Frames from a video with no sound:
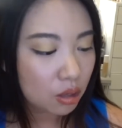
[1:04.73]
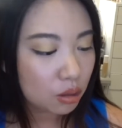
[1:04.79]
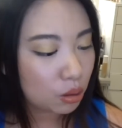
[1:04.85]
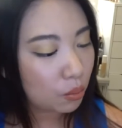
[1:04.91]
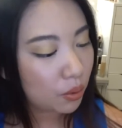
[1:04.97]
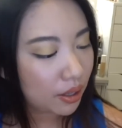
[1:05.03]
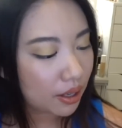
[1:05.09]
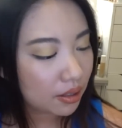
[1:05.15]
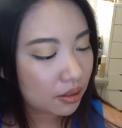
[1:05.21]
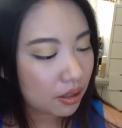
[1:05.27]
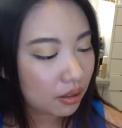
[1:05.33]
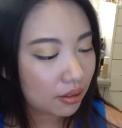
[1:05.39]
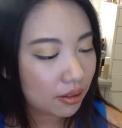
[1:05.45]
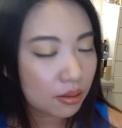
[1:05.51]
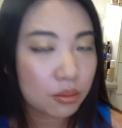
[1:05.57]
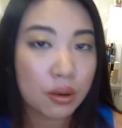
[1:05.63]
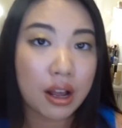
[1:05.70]
so when I saw
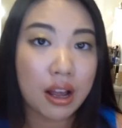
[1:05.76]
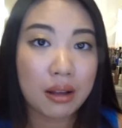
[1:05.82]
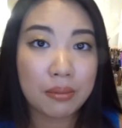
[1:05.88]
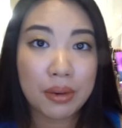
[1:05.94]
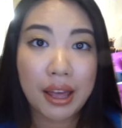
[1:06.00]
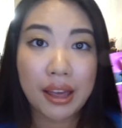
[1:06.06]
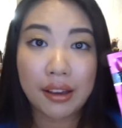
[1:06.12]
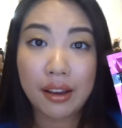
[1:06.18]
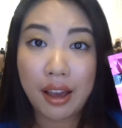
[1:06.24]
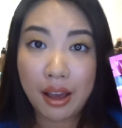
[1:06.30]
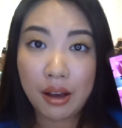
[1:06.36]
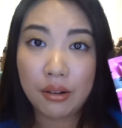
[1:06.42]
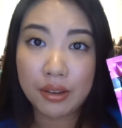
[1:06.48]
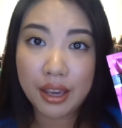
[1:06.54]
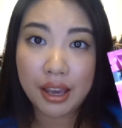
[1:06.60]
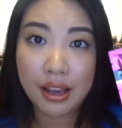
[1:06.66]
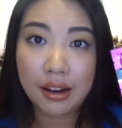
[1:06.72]
this one I'm like
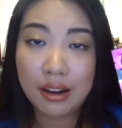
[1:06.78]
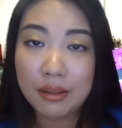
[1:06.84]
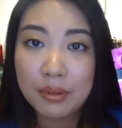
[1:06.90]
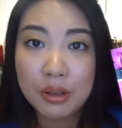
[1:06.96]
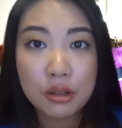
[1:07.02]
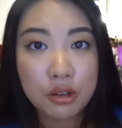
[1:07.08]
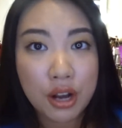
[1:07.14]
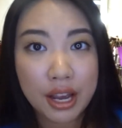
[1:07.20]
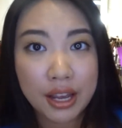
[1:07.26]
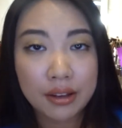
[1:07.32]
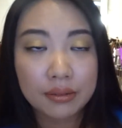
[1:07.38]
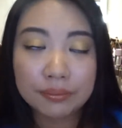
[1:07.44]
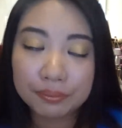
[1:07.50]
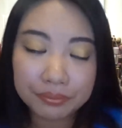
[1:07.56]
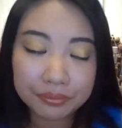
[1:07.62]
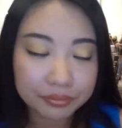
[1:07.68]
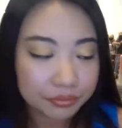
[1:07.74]
hell yeah let me try it
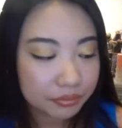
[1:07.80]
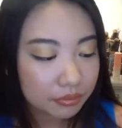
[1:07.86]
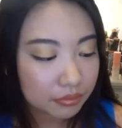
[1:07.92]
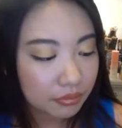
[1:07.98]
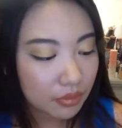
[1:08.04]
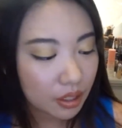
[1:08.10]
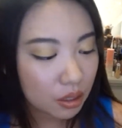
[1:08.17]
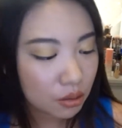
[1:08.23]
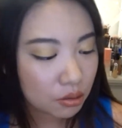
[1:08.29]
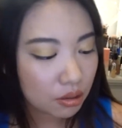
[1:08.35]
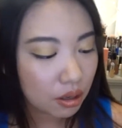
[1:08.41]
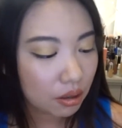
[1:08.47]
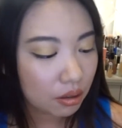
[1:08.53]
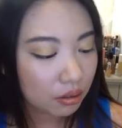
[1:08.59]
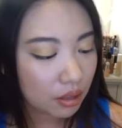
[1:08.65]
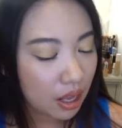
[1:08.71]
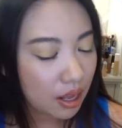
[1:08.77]

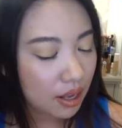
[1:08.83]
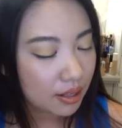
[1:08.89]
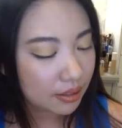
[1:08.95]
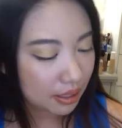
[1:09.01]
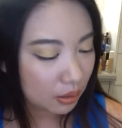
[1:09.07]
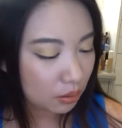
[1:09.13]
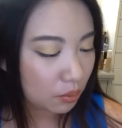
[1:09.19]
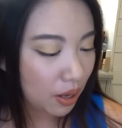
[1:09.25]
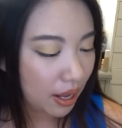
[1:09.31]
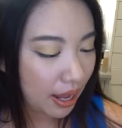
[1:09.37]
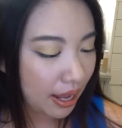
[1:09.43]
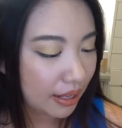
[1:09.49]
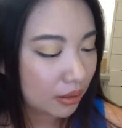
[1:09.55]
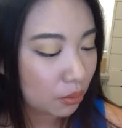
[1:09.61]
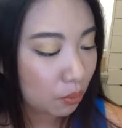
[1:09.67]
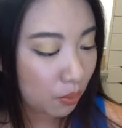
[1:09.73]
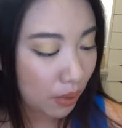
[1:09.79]
so this one
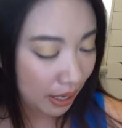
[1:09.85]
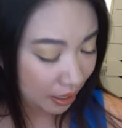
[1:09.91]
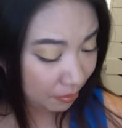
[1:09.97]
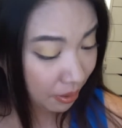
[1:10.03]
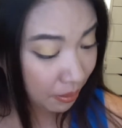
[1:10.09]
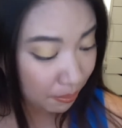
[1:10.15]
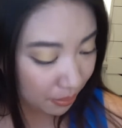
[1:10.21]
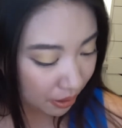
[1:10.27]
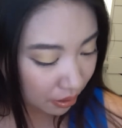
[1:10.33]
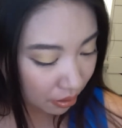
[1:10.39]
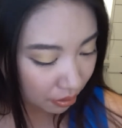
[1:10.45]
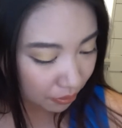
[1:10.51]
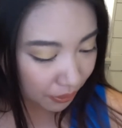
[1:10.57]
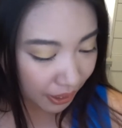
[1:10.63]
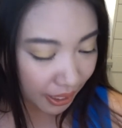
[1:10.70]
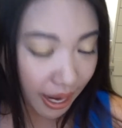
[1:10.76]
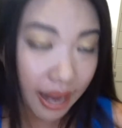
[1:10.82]
has vitamin
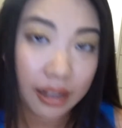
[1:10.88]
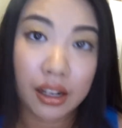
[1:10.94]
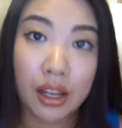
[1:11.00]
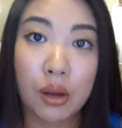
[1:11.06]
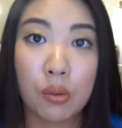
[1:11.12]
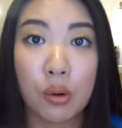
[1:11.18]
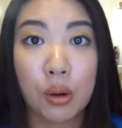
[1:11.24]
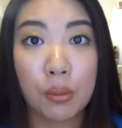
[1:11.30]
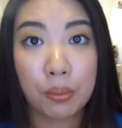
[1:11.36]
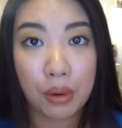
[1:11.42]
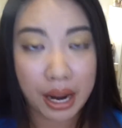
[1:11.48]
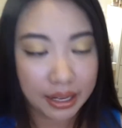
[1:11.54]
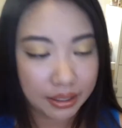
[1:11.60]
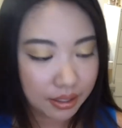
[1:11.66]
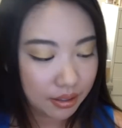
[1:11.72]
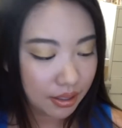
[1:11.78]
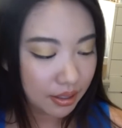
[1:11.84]
B3 and it will
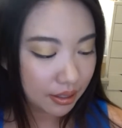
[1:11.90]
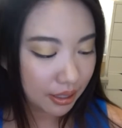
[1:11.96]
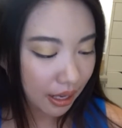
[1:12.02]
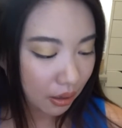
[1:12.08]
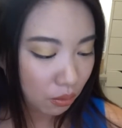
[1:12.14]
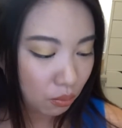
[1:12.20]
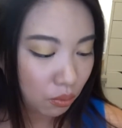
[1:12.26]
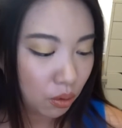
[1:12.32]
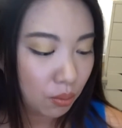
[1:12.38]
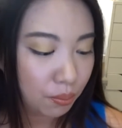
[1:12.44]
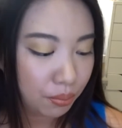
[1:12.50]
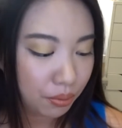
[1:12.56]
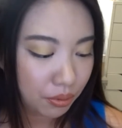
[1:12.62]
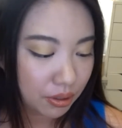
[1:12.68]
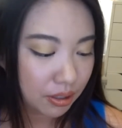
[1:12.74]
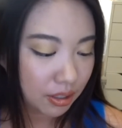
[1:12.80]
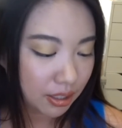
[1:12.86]
brighten the skin, will
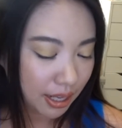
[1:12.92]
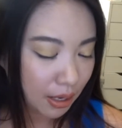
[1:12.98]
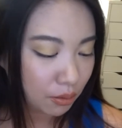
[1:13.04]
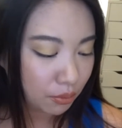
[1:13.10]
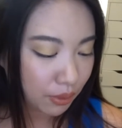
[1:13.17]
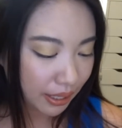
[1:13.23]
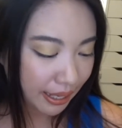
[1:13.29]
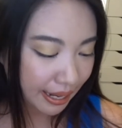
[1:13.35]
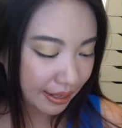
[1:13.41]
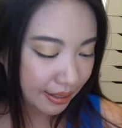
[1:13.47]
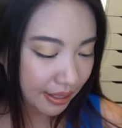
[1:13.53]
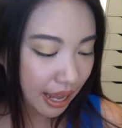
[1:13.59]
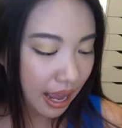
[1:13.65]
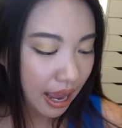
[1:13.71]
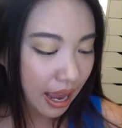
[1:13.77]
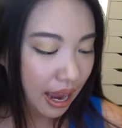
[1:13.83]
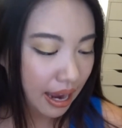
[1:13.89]
boost skin radiance
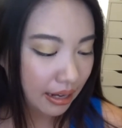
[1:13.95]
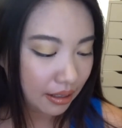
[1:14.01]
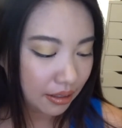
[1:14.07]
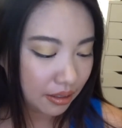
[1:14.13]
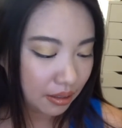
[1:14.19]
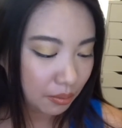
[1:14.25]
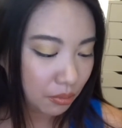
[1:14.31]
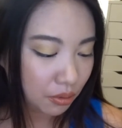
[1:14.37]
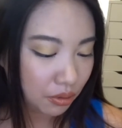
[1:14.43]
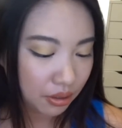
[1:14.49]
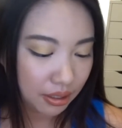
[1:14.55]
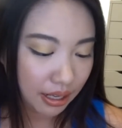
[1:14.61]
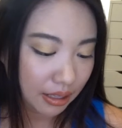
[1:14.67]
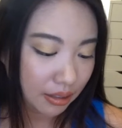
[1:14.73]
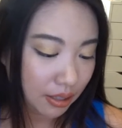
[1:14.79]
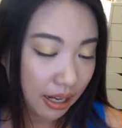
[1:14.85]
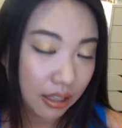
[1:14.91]
and a smooth
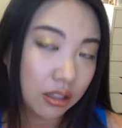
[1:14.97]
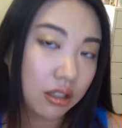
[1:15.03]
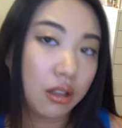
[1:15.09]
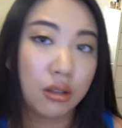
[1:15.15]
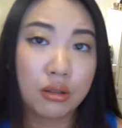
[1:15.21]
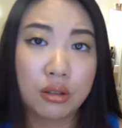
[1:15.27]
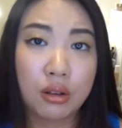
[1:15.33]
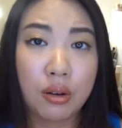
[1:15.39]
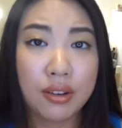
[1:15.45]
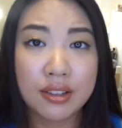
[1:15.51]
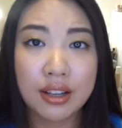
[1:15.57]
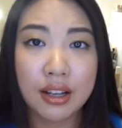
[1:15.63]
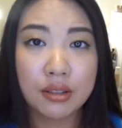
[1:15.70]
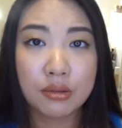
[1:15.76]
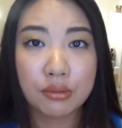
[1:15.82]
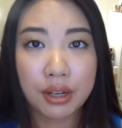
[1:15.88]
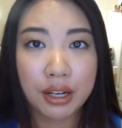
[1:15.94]
skin texture. So it
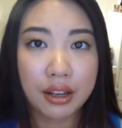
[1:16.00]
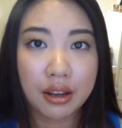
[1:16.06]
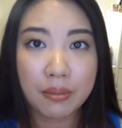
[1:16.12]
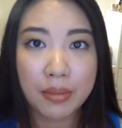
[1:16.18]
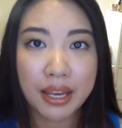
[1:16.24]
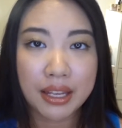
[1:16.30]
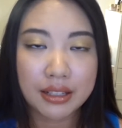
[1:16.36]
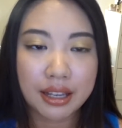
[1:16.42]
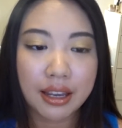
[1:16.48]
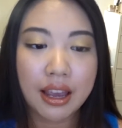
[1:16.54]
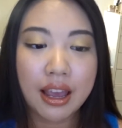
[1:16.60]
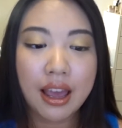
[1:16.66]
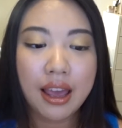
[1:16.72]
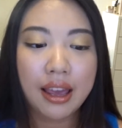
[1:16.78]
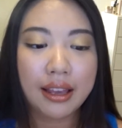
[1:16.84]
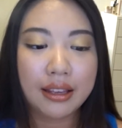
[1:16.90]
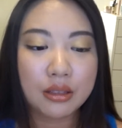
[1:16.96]
sounds really amazing,
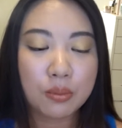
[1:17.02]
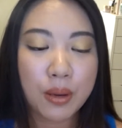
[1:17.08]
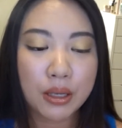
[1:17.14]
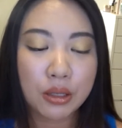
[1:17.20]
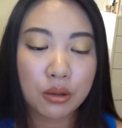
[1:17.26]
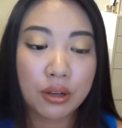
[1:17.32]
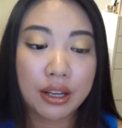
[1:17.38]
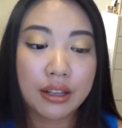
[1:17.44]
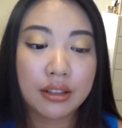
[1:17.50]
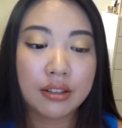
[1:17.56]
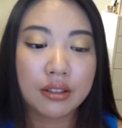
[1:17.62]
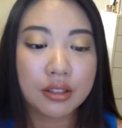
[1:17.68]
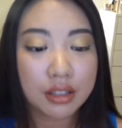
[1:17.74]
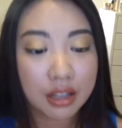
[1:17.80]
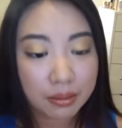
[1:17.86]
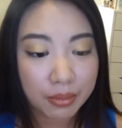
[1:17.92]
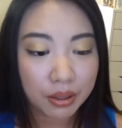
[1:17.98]
especially in the
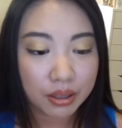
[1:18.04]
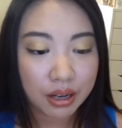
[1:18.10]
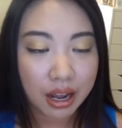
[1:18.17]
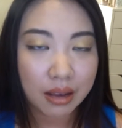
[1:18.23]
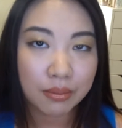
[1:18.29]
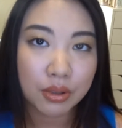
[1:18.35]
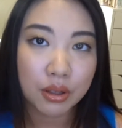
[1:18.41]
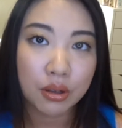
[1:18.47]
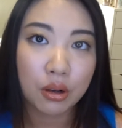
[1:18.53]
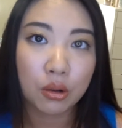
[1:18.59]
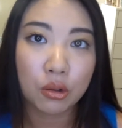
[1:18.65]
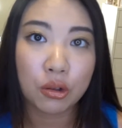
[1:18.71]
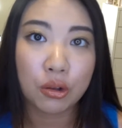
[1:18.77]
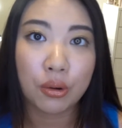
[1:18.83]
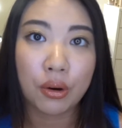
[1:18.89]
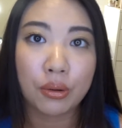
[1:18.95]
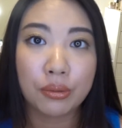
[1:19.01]
summertime, you know,
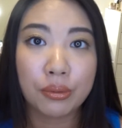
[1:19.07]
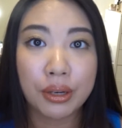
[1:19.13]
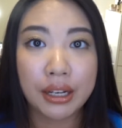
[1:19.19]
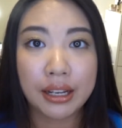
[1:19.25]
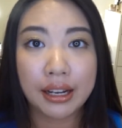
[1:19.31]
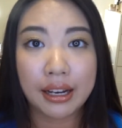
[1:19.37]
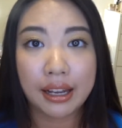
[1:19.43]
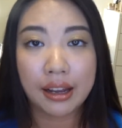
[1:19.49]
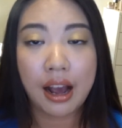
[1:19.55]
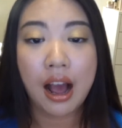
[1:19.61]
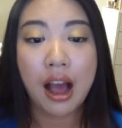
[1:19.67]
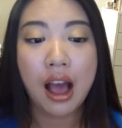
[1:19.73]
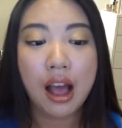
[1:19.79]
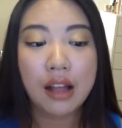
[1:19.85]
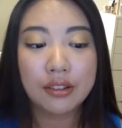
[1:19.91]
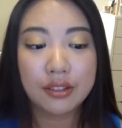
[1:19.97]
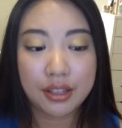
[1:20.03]
you are really like
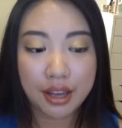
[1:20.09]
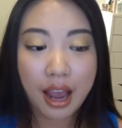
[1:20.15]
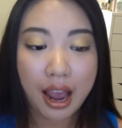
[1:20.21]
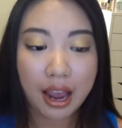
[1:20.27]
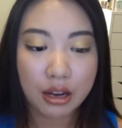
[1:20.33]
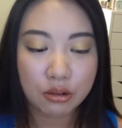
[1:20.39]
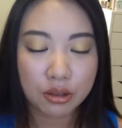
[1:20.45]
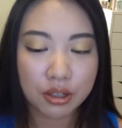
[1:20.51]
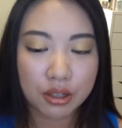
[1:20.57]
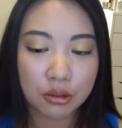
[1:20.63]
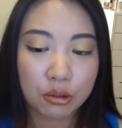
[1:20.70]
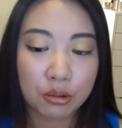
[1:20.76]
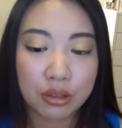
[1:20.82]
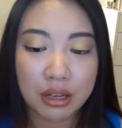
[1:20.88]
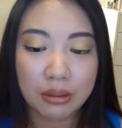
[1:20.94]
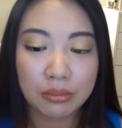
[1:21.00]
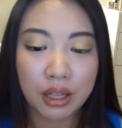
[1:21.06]
dehydrated. So
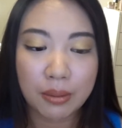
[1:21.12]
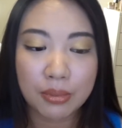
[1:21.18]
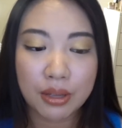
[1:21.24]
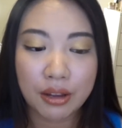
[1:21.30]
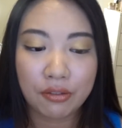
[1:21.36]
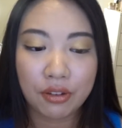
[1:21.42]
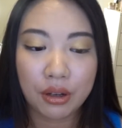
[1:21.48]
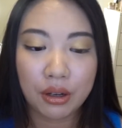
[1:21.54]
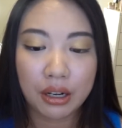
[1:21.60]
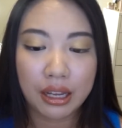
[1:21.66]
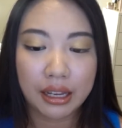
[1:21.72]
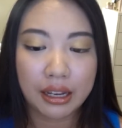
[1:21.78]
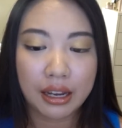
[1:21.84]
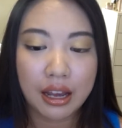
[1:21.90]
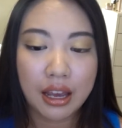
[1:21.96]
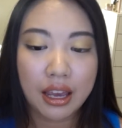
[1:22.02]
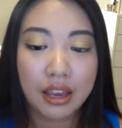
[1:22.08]
sometimes I feel
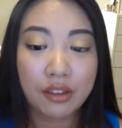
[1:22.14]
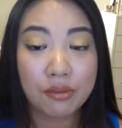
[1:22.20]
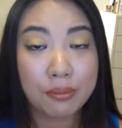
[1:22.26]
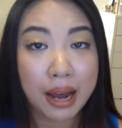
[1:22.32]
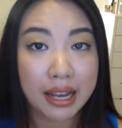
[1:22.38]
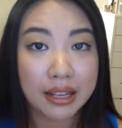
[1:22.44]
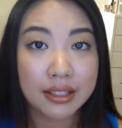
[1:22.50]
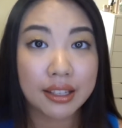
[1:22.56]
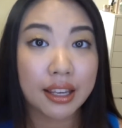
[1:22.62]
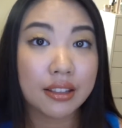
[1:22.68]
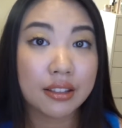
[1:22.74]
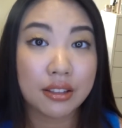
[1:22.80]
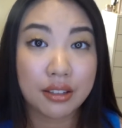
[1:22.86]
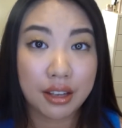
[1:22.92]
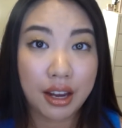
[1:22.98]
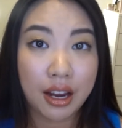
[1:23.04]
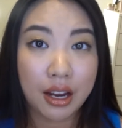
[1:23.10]
like if my skin is
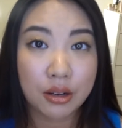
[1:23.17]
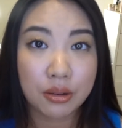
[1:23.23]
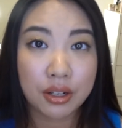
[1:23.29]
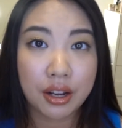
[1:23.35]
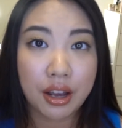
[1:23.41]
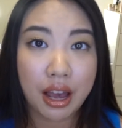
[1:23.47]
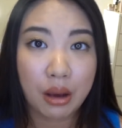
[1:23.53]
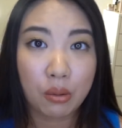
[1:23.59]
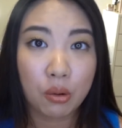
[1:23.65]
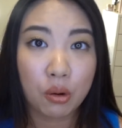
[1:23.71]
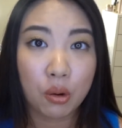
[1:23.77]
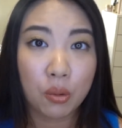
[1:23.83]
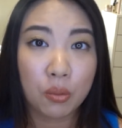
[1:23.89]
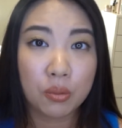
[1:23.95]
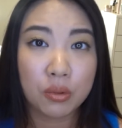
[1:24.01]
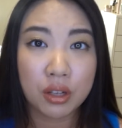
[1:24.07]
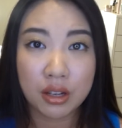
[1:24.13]
dehydrated, I
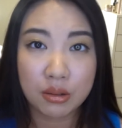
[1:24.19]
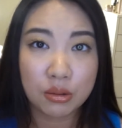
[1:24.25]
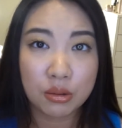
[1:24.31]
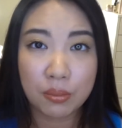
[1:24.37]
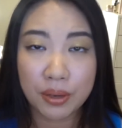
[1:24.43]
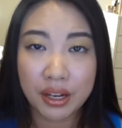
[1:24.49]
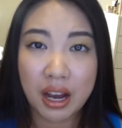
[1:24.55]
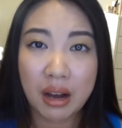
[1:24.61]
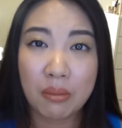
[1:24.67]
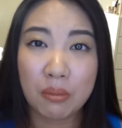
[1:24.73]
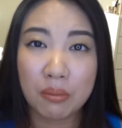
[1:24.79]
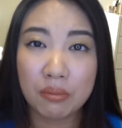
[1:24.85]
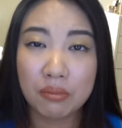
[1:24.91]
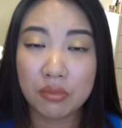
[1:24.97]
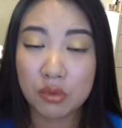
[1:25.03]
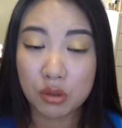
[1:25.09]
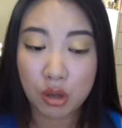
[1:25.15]
will tend to
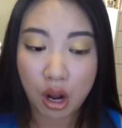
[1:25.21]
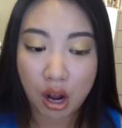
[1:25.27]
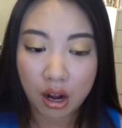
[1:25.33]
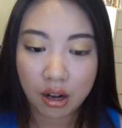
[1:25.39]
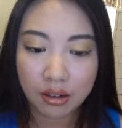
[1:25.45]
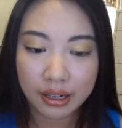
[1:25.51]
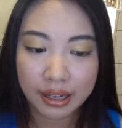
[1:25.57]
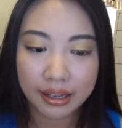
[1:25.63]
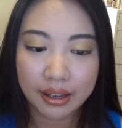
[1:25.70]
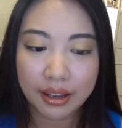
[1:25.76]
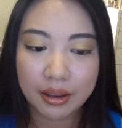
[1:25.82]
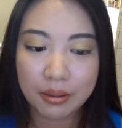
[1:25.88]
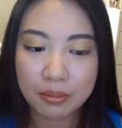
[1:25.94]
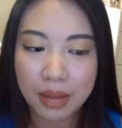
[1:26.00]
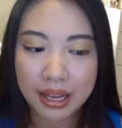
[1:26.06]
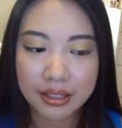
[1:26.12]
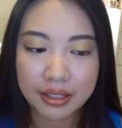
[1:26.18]
become dull like
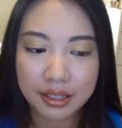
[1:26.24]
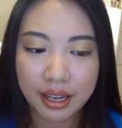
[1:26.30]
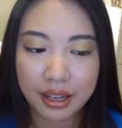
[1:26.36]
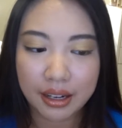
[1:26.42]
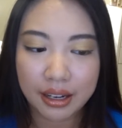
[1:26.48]
in my skin.